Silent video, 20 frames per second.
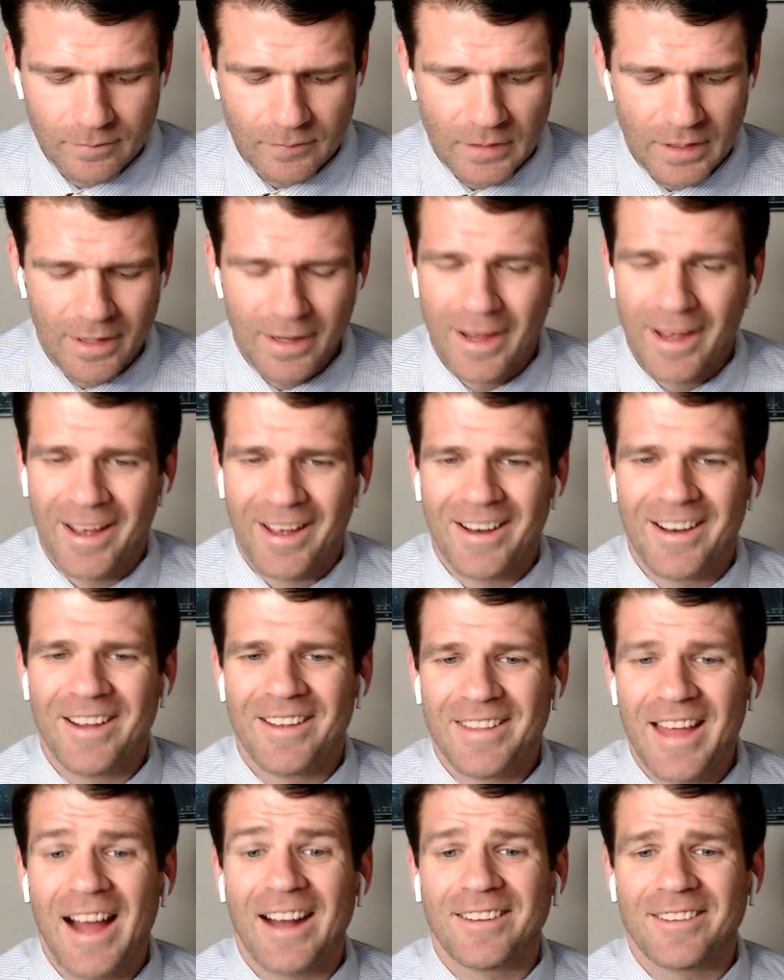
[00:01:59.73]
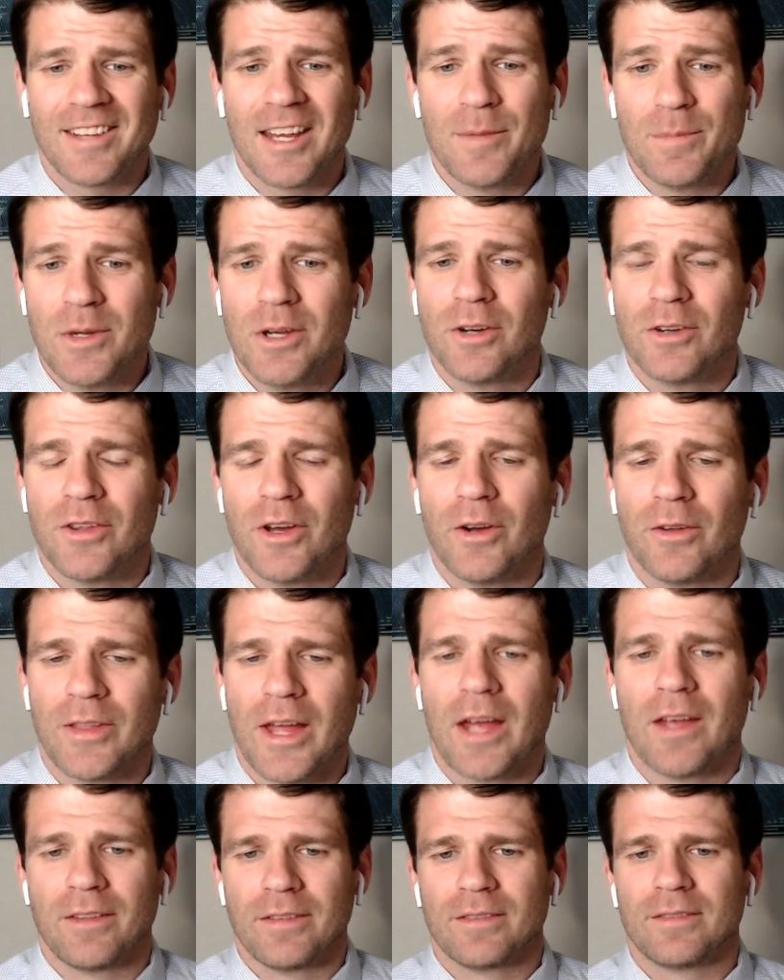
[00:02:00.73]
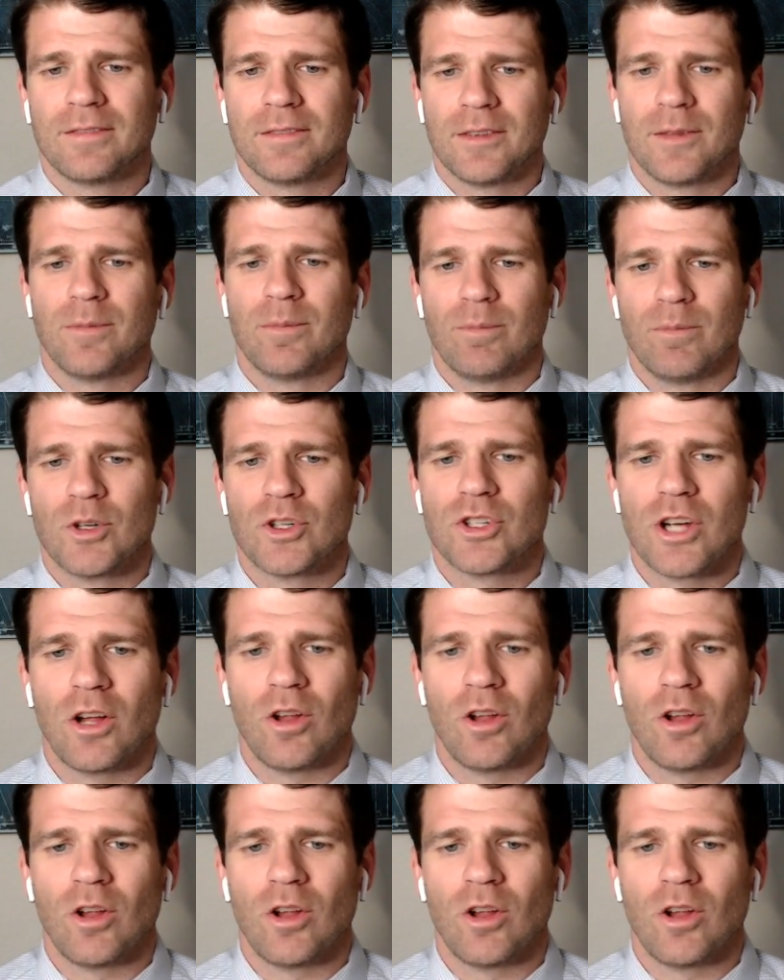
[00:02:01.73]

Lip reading: And that same year, though, that Michelle